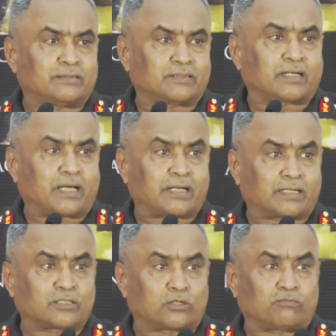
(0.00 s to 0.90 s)
the
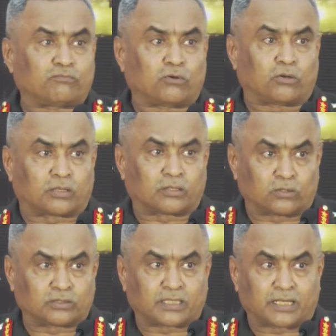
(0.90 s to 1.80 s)
character of war or
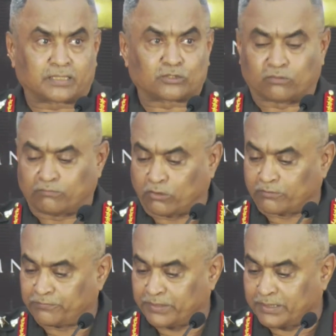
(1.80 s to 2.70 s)
the character of
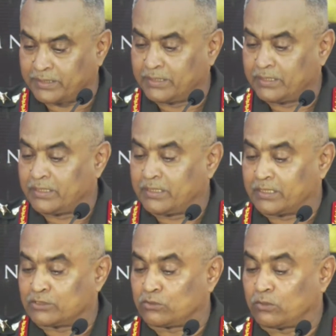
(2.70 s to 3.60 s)
warfare
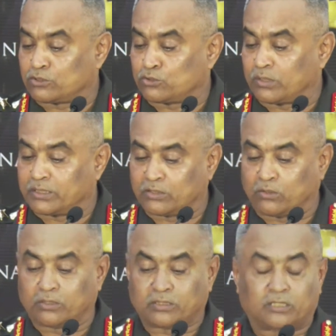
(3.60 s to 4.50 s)
has also
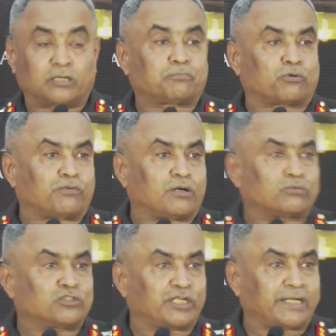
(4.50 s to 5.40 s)
undergone a
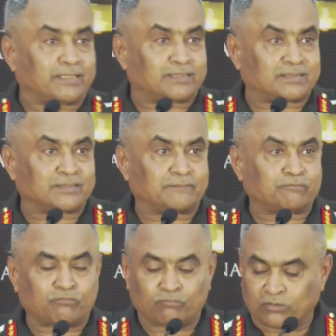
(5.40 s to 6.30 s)
profound change.
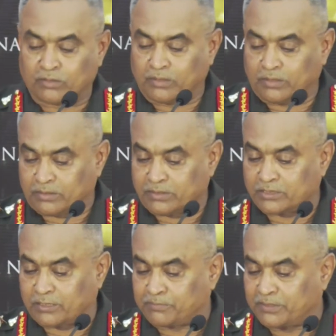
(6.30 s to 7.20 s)

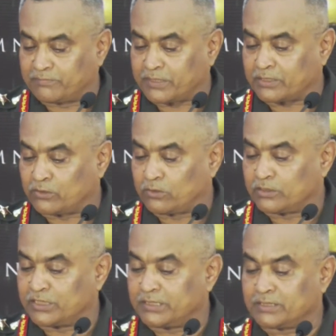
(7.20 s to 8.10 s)
Disruptive
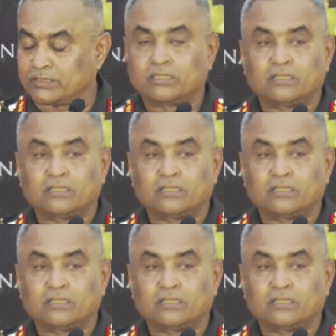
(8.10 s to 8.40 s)
technologies